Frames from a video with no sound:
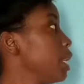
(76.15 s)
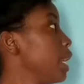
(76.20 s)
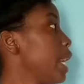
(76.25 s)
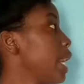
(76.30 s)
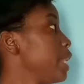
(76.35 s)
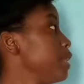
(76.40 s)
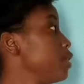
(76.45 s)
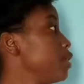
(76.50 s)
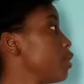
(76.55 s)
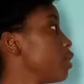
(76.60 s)

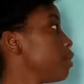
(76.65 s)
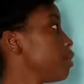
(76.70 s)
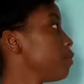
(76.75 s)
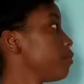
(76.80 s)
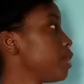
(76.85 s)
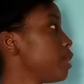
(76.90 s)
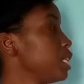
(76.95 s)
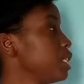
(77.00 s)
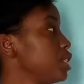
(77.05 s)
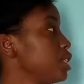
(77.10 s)
and you're
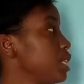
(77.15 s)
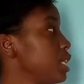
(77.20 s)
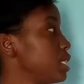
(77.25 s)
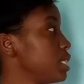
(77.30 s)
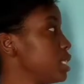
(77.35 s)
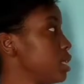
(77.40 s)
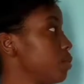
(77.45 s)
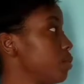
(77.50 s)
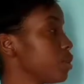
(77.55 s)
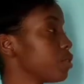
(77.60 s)

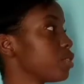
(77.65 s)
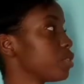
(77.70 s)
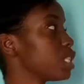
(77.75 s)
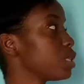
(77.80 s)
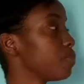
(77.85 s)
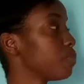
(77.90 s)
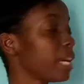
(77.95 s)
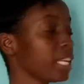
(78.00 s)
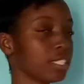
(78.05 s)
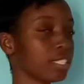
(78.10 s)
differentiating with
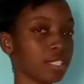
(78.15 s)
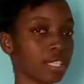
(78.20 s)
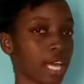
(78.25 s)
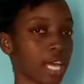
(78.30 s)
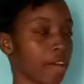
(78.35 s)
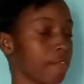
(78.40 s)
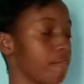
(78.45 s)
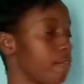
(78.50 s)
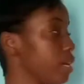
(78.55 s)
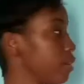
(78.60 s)
respect to
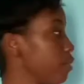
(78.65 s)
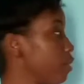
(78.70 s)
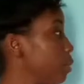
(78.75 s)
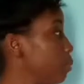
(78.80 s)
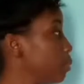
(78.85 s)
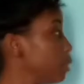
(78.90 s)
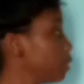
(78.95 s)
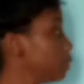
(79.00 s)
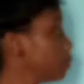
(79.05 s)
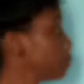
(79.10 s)
that
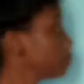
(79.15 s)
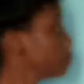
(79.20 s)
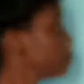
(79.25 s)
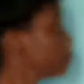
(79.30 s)
variable,